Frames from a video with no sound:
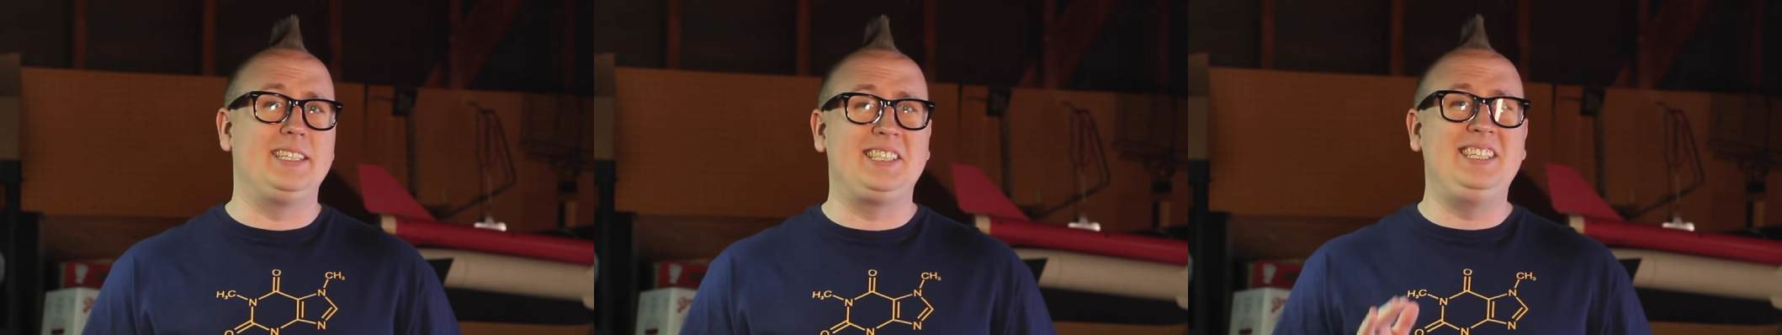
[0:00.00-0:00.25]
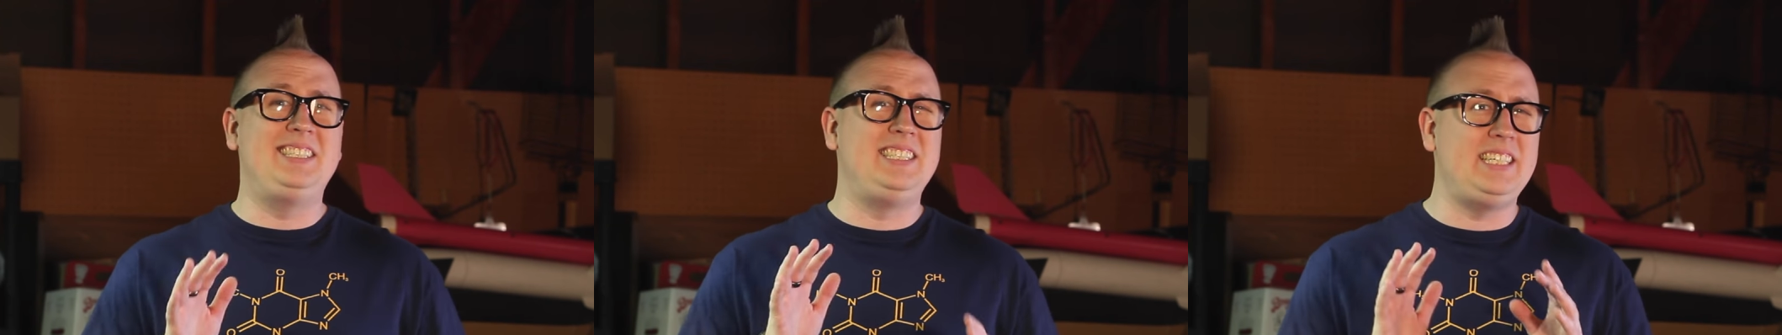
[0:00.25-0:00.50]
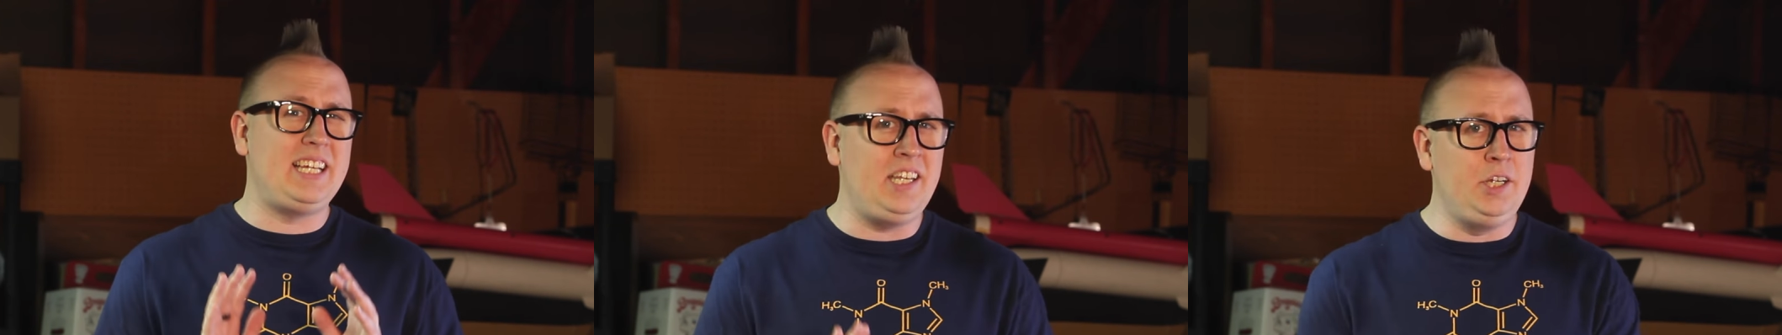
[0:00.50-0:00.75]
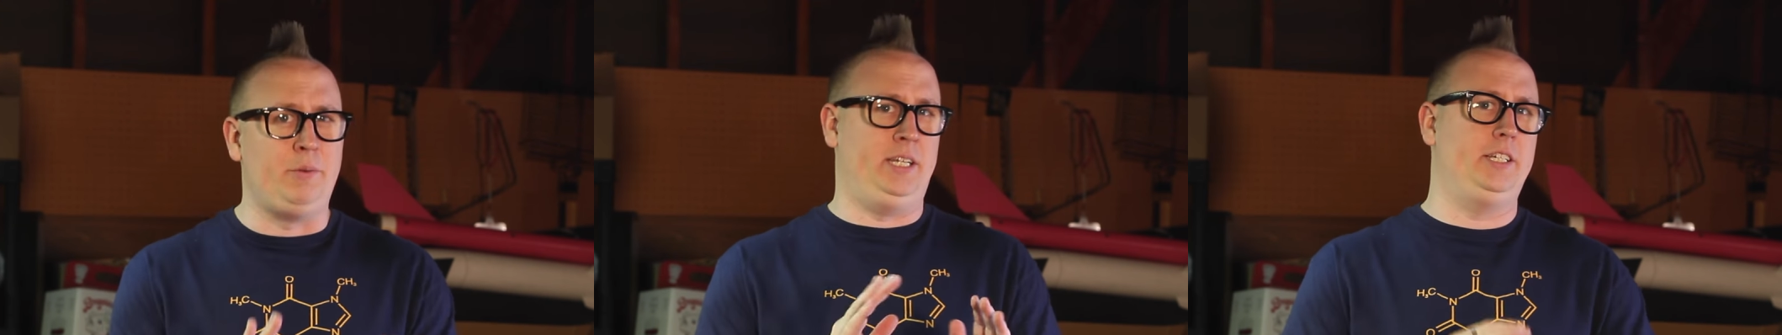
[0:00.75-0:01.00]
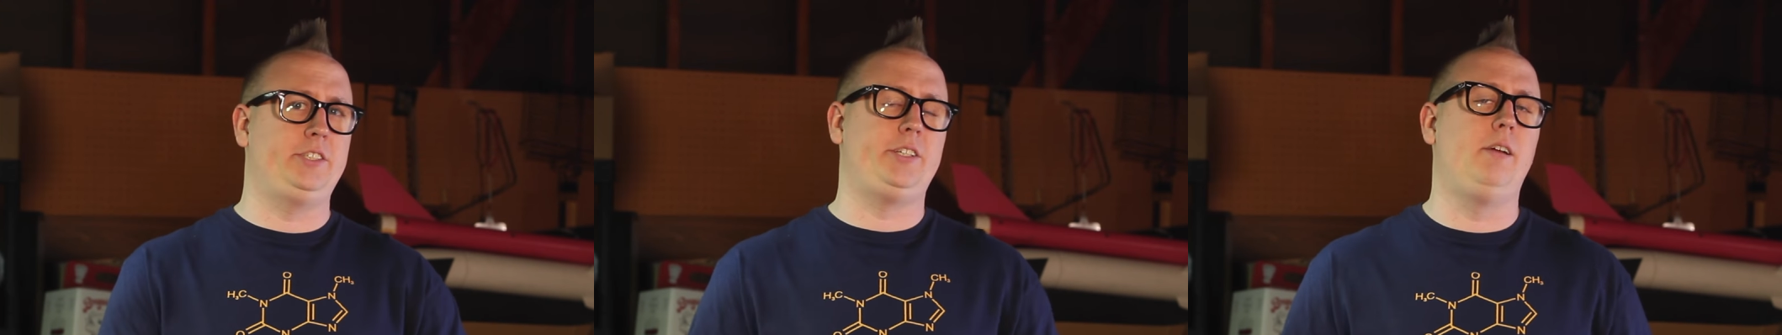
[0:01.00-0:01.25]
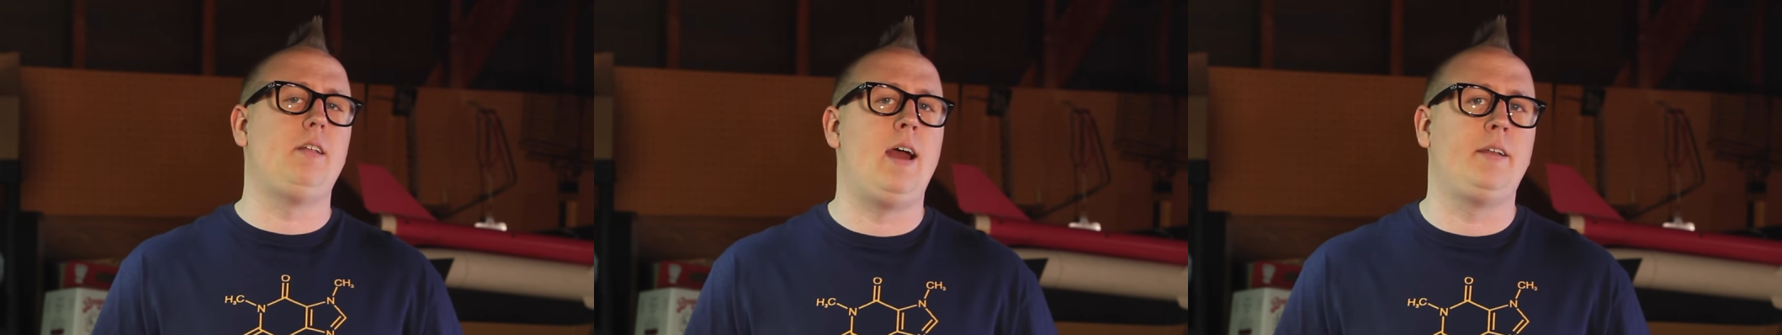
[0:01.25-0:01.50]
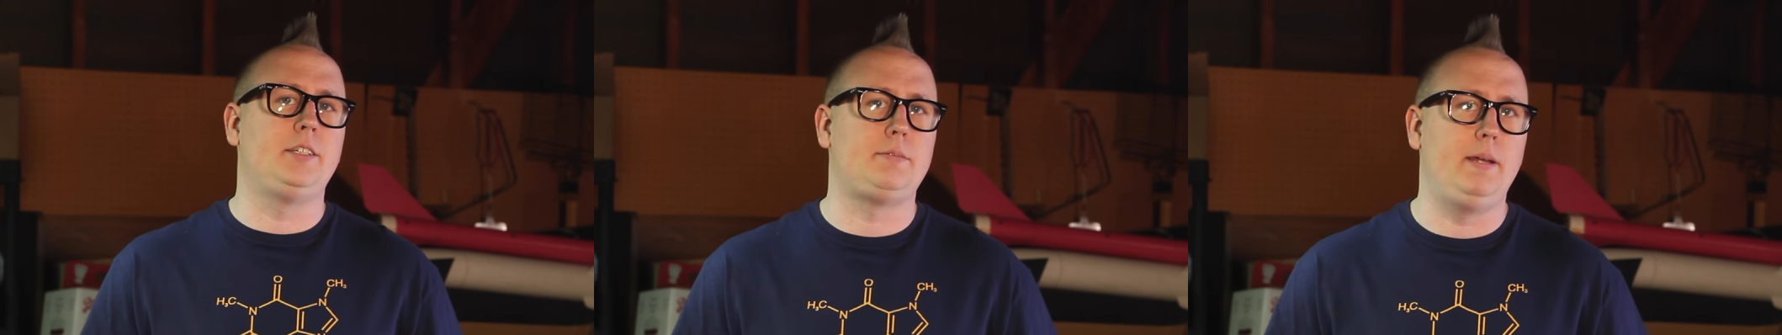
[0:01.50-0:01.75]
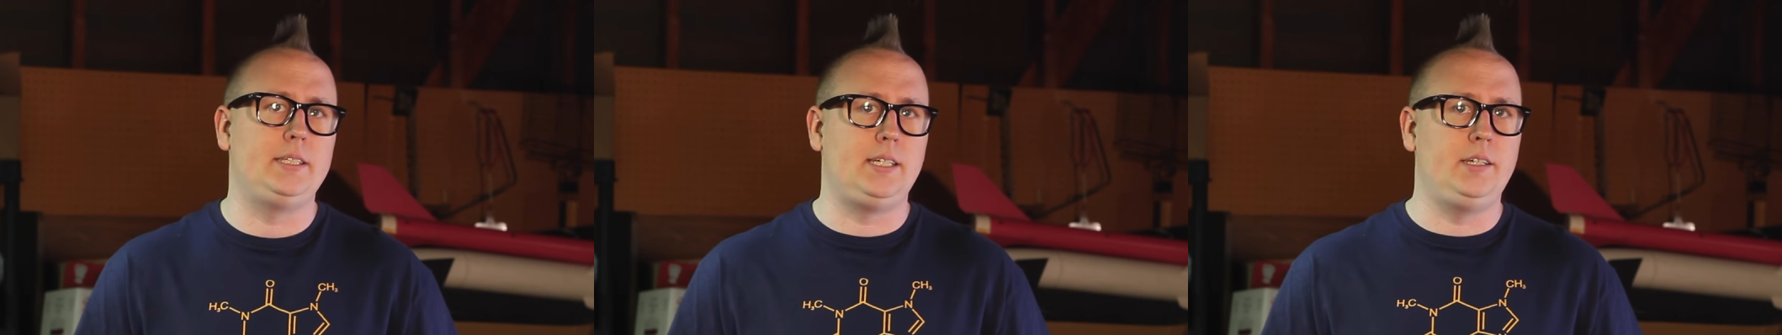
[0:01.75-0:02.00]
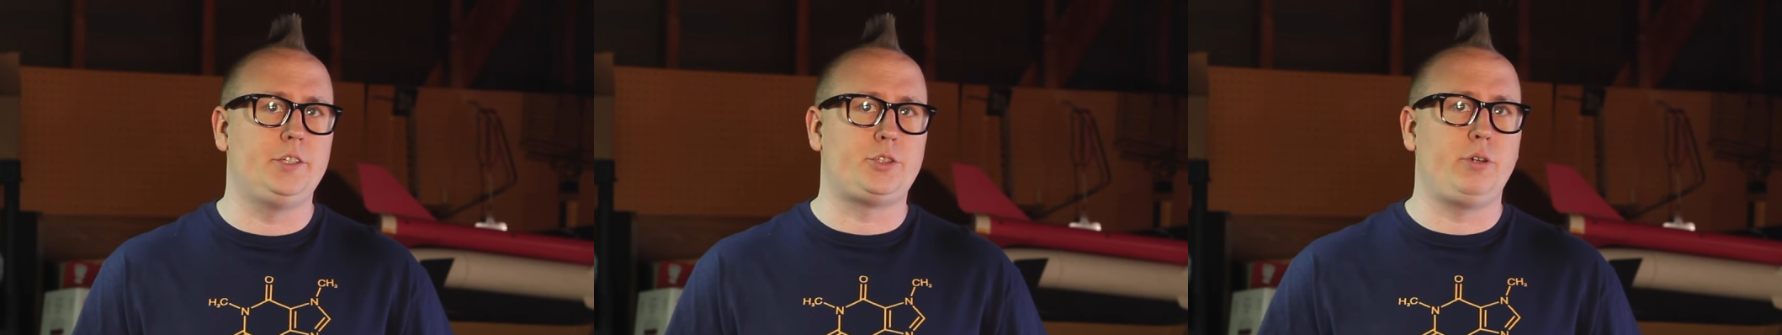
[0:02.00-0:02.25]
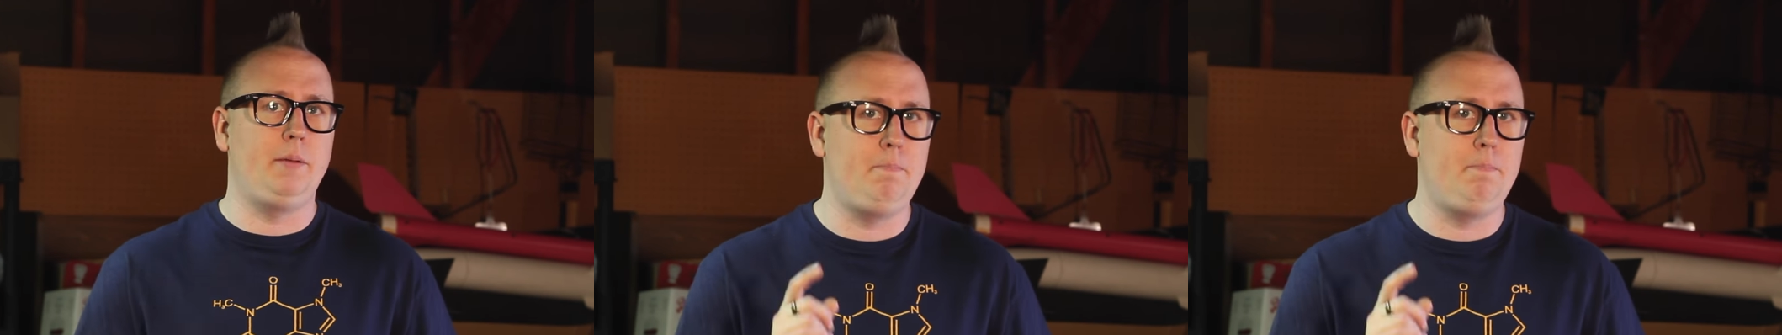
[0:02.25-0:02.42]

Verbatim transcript: is continuing to slow down the space industry,